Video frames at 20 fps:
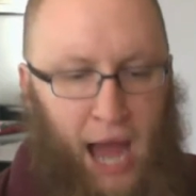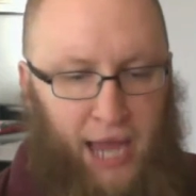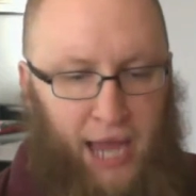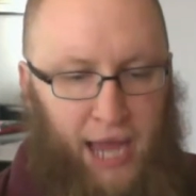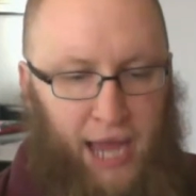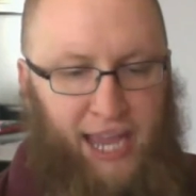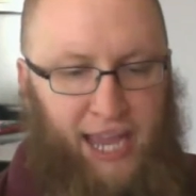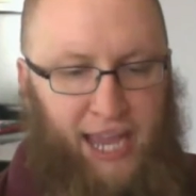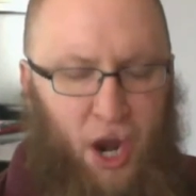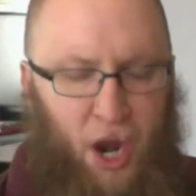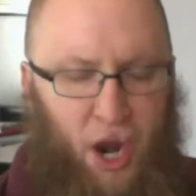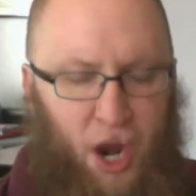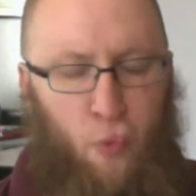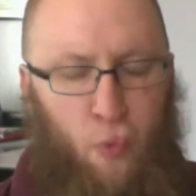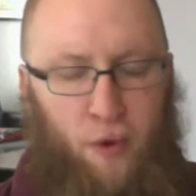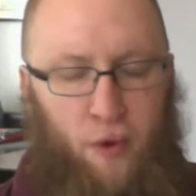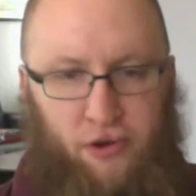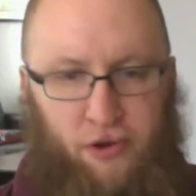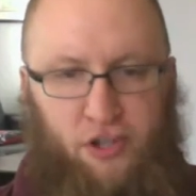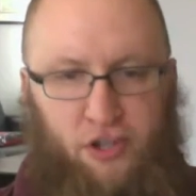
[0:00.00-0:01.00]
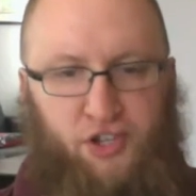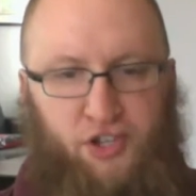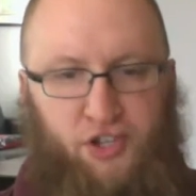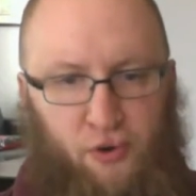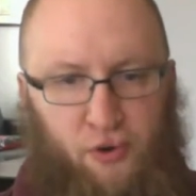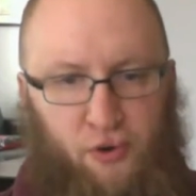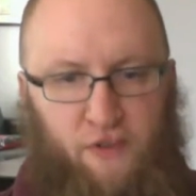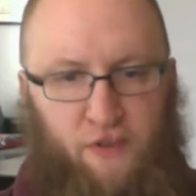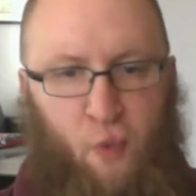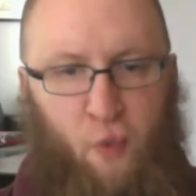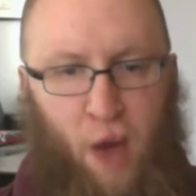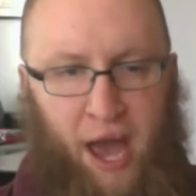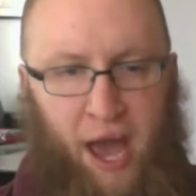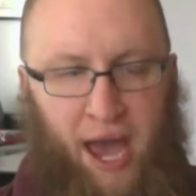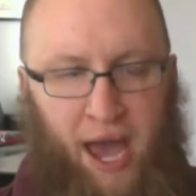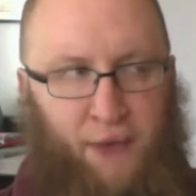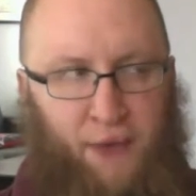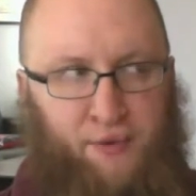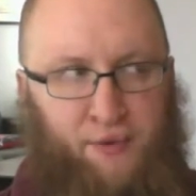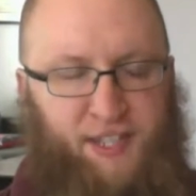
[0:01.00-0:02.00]
in a weird sort of way, I
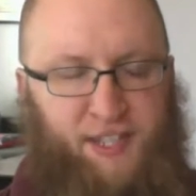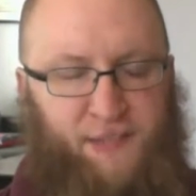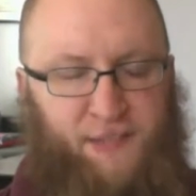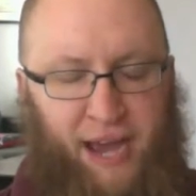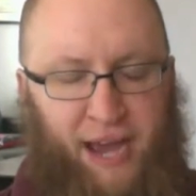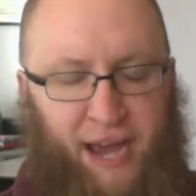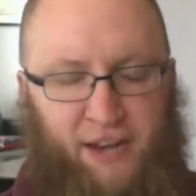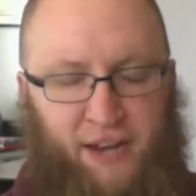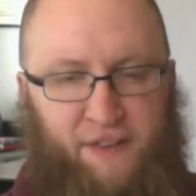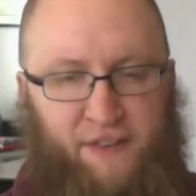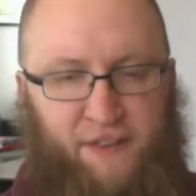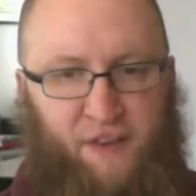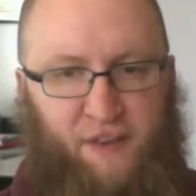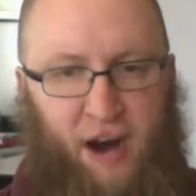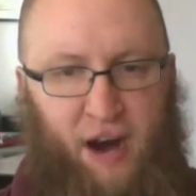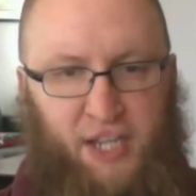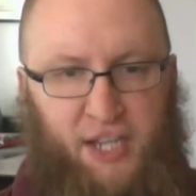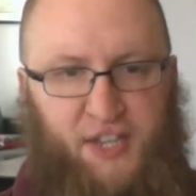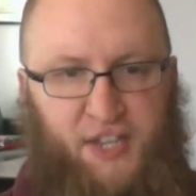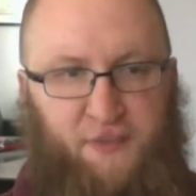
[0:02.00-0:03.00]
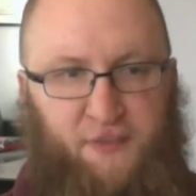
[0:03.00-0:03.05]
respect Vox